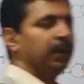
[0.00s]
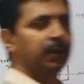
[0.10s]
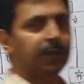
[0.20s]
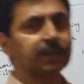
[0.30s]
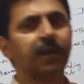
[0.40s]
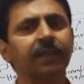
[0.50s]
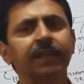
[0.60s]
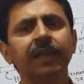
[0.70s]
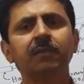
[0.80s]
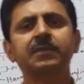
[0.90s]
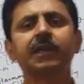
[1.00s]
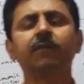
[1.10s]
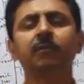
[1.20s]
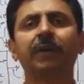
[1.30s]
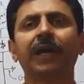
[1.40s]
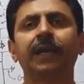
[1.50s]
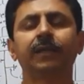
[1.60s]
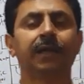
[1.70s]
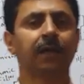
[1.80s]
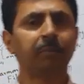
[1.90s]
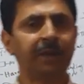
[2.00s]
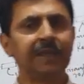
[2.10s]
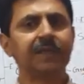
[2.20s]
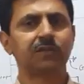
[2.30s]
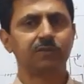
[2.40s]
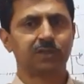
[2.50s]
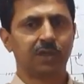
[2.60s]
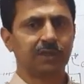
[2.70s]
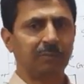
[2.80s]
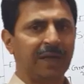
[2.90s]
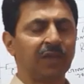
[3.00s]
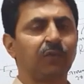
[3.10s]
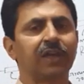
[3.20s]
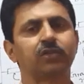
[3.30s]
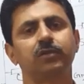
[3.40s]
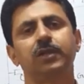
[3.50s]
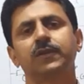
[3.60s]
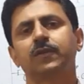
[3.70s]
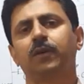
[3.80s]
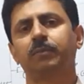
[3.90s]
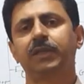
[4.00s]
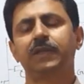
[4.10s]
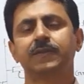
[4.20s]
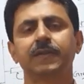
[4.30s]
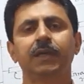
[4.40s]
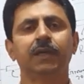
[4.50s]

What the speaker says: These are the names given by the companies which are the manufacturers of these.